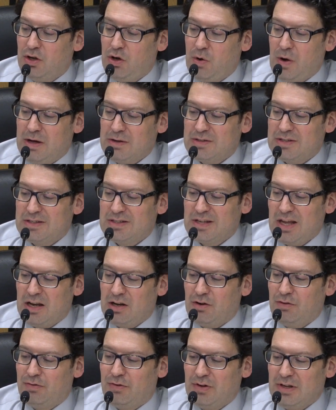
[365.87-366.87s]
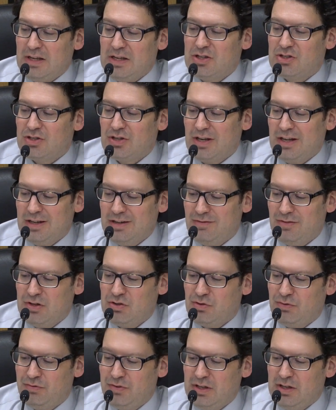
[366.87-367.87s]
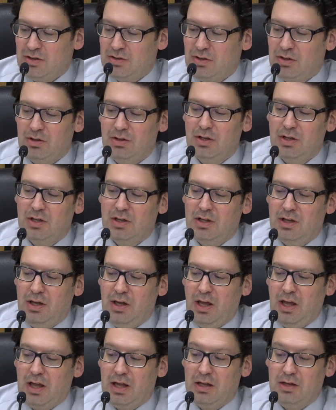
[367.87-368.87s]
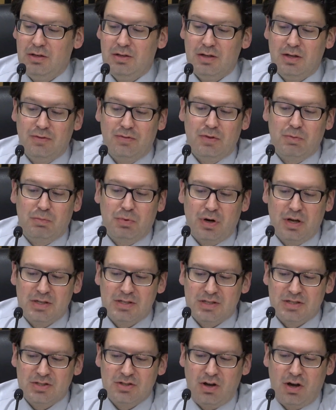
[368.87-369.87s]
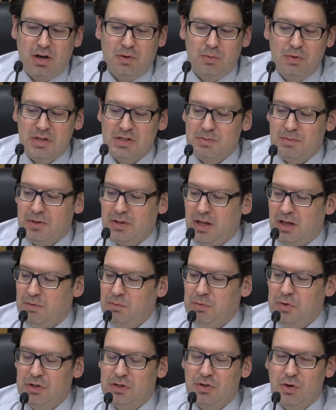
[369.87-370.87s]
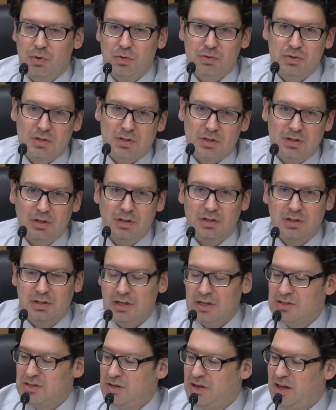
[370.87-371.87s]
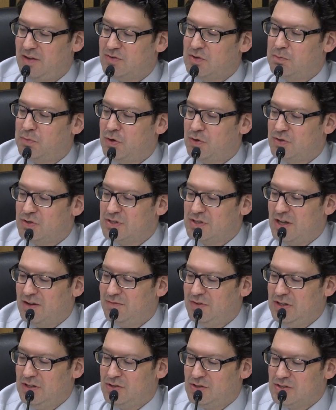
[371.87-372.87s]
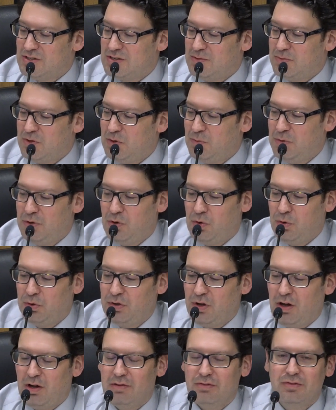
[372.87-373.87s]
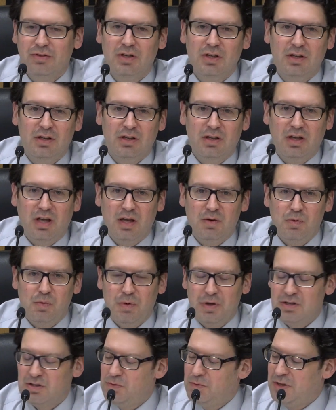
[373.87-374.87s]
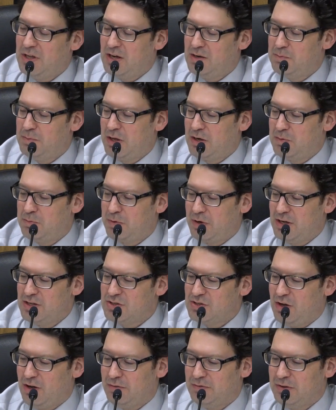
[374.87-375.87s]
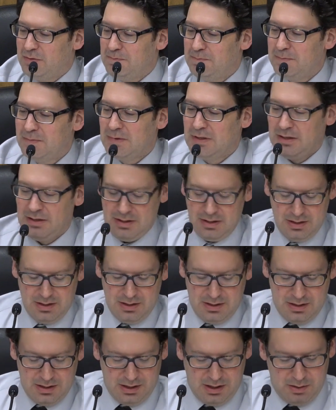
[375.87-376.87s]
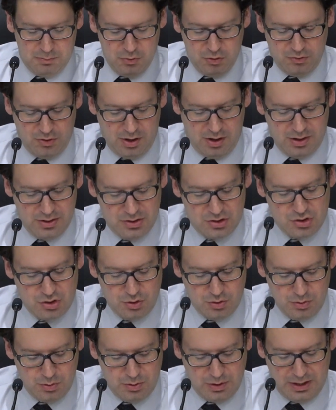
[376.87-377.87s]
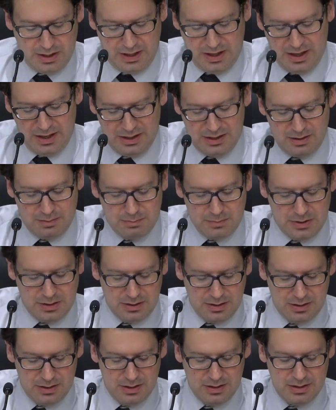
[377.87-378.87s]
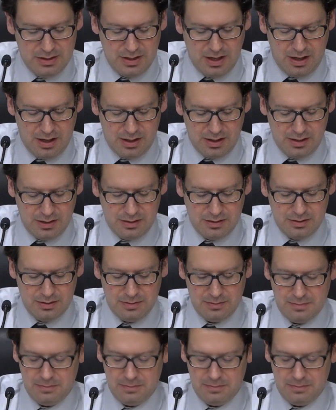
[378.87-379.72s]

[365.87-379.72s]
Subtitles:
go out to tender for each individual vehicle, and if the price is not reasonable, then we don't necessarily have to purchase that vehicle. It's something we'll hold off, and we'll wait till we get a better price often. I'll move on to item 9.